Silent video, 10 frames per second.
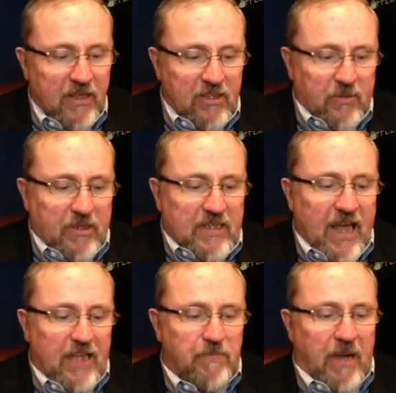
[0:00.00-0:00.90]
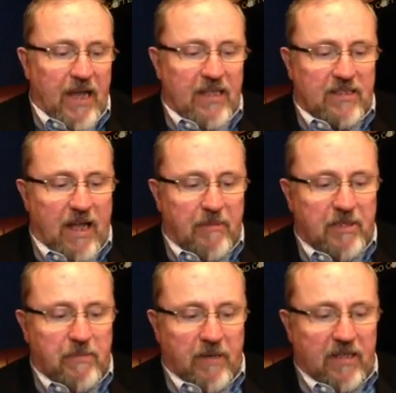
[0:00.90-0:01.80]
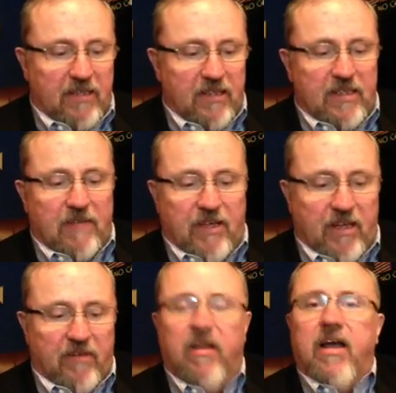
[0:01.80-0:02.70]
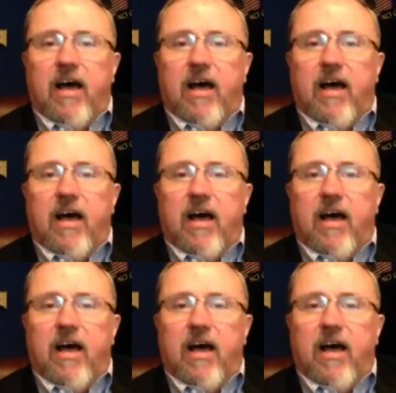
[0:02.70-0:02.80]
So attacks by Islamist militants have killed